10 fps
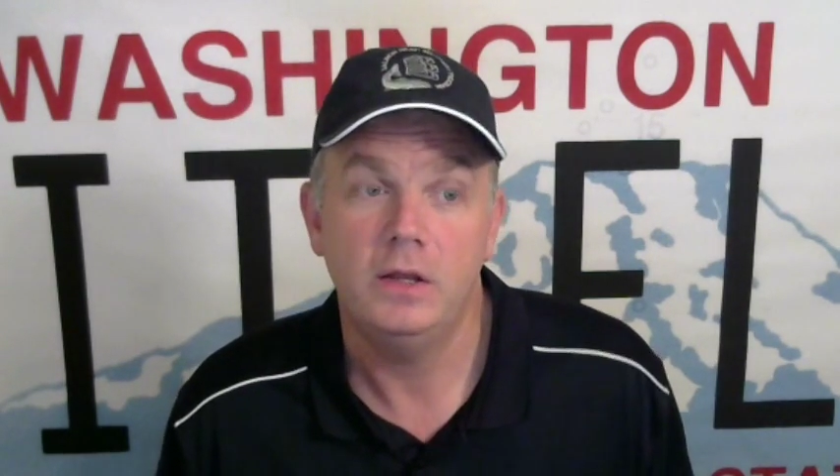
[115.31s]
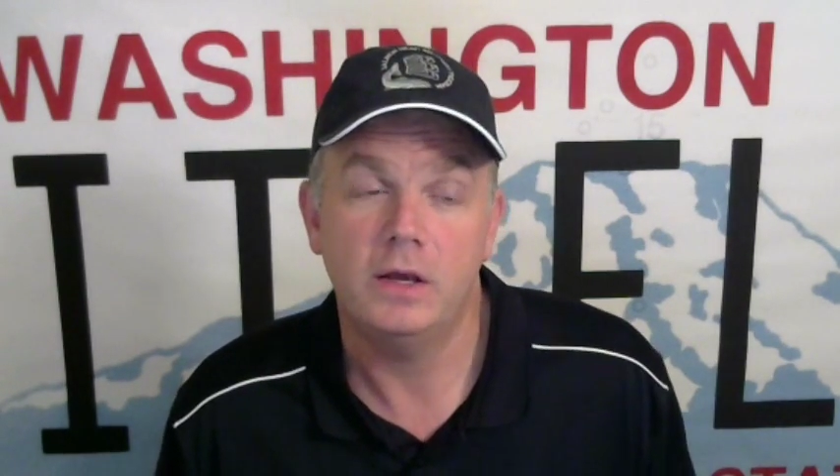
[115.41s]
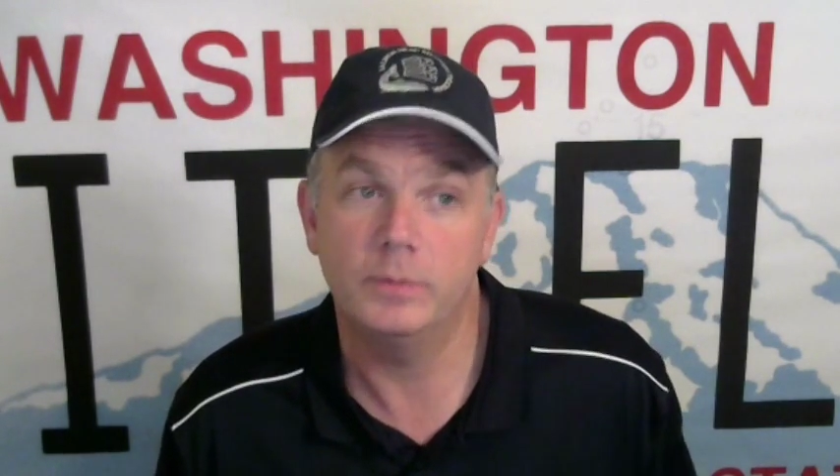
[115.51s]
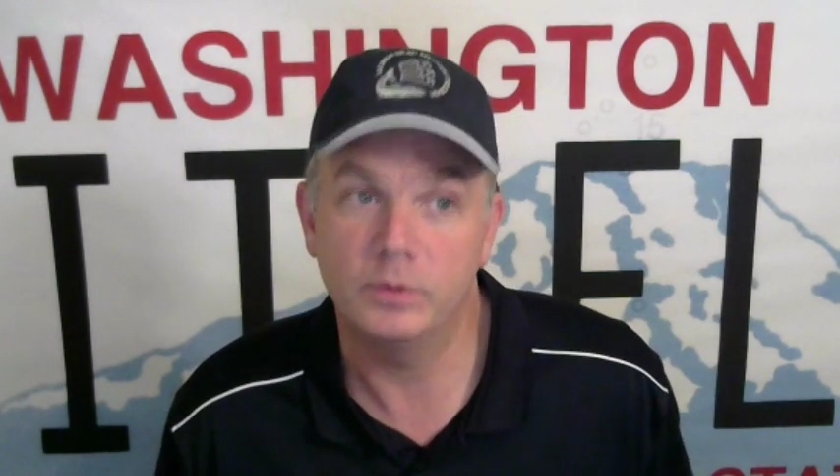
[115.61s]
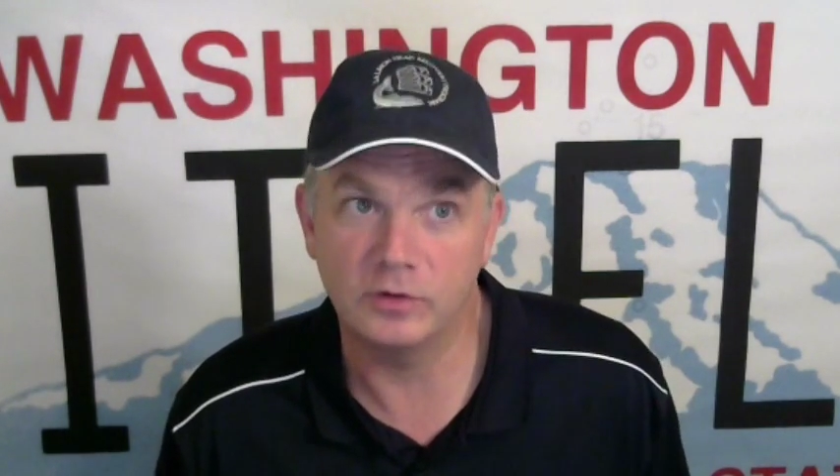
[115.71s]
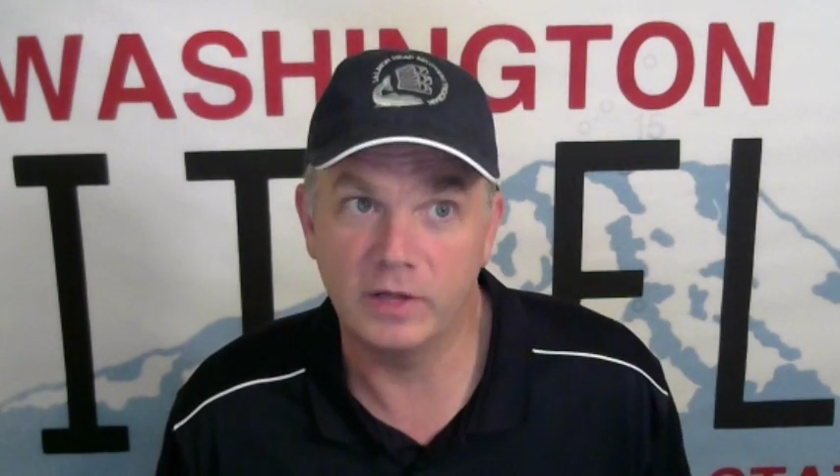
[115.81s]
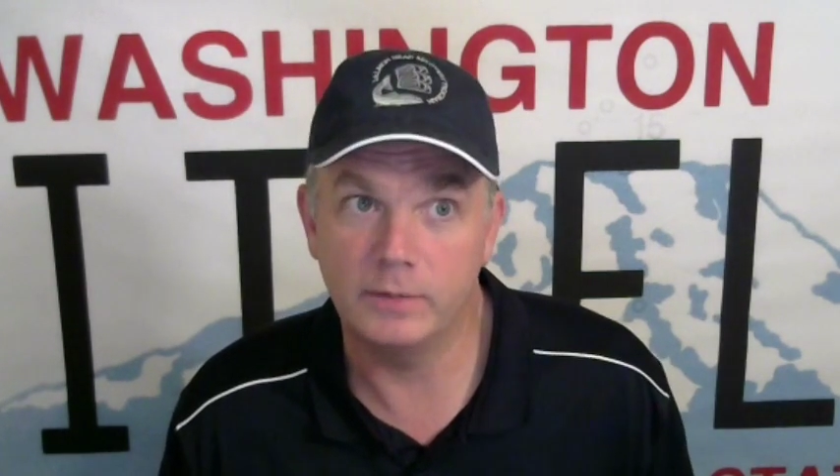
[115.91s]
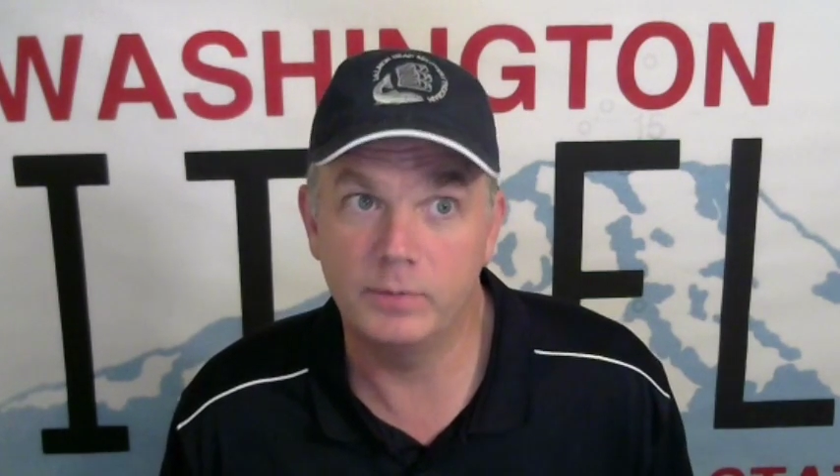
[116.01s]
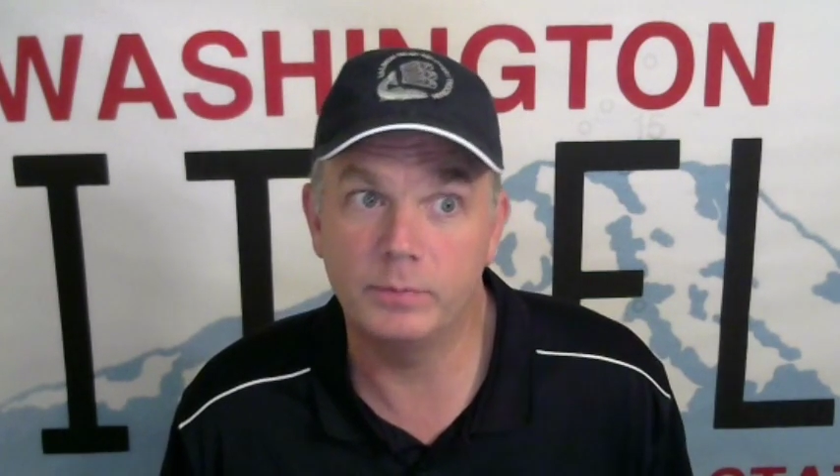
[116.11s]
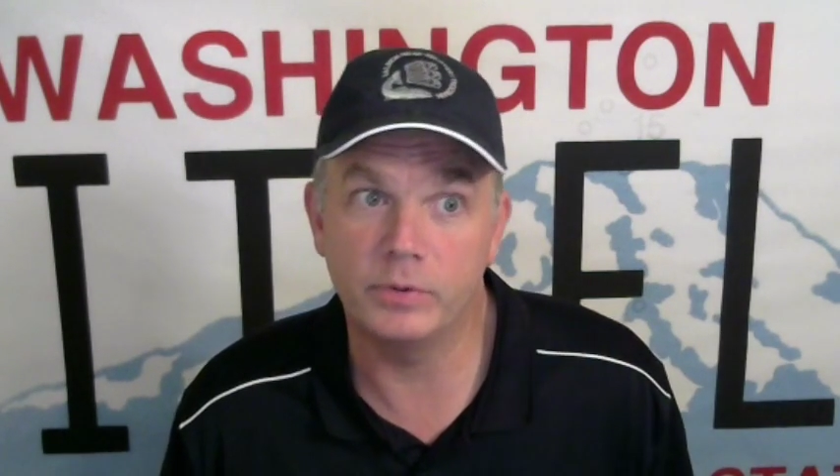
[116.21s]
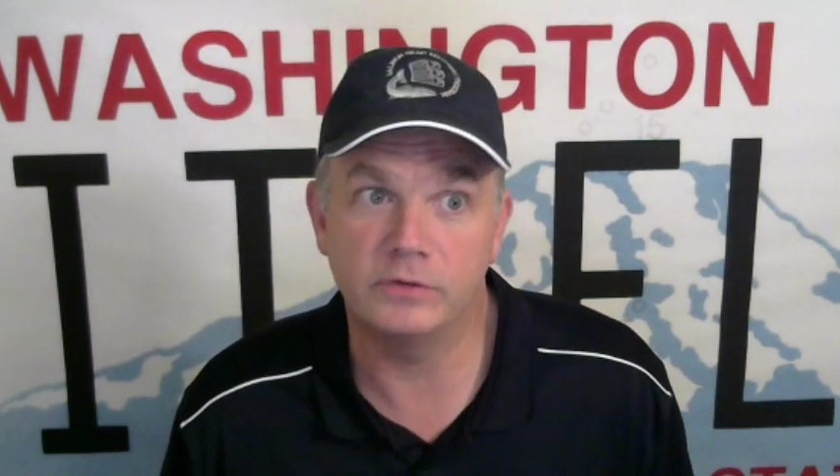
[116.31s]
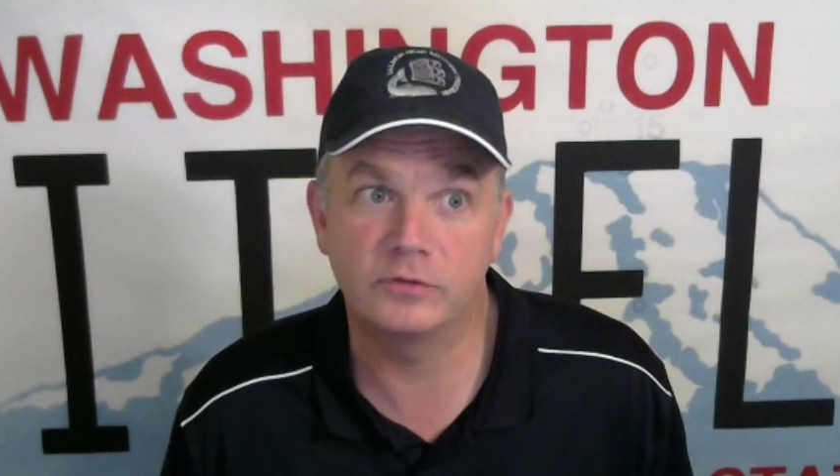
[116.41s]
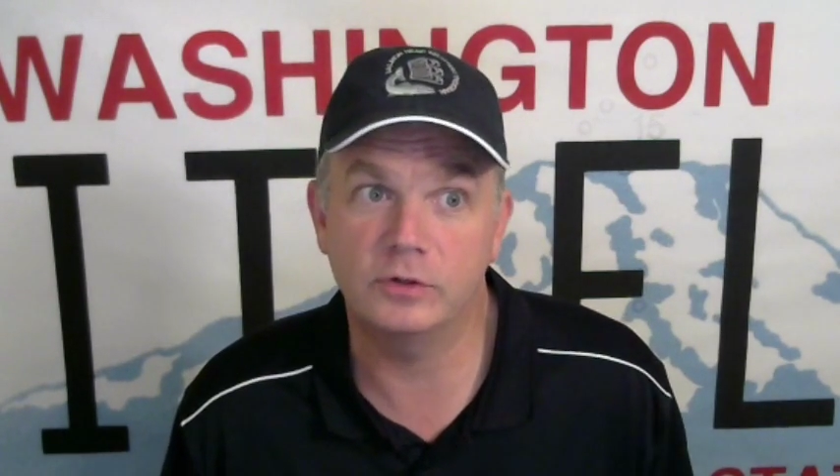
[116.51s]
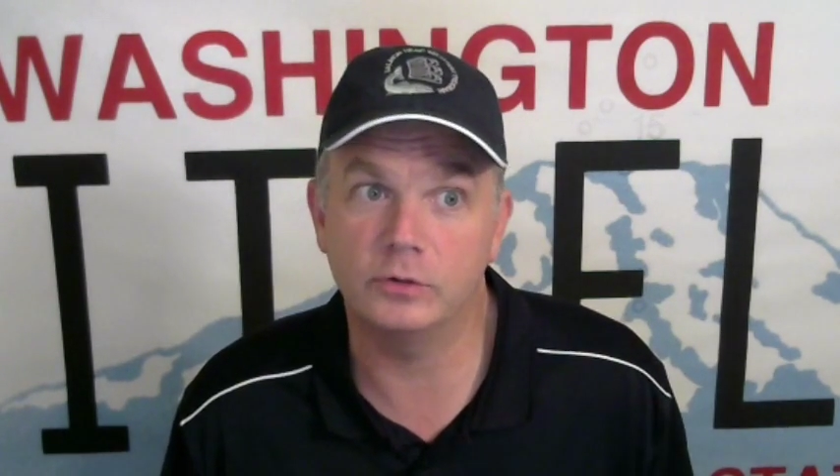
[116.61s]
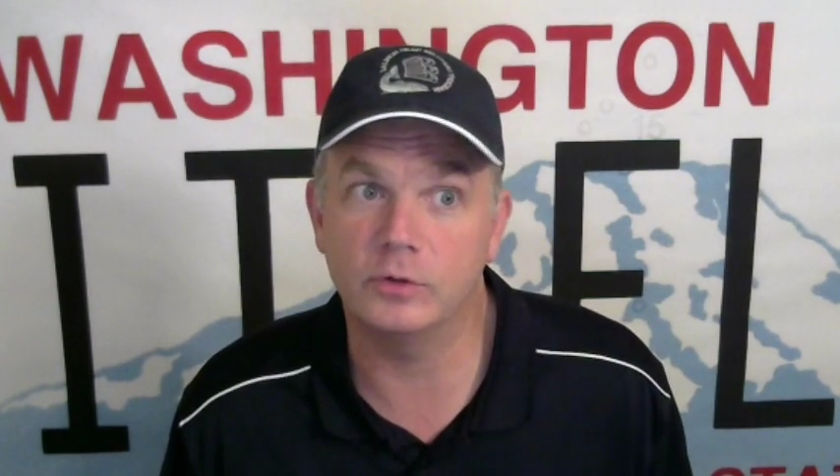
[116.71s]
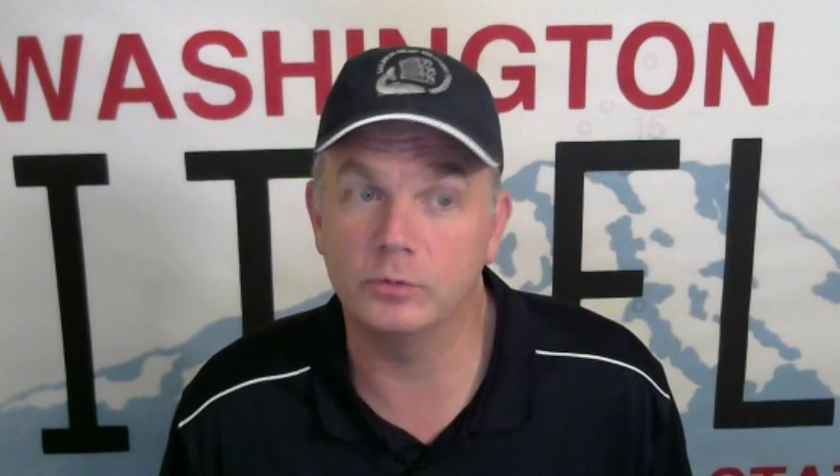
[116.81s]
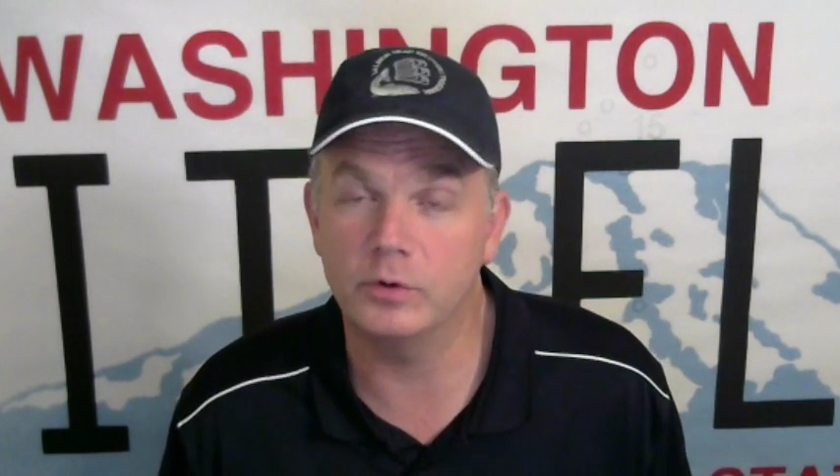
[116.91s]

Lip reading: But there's a lot of people that still don't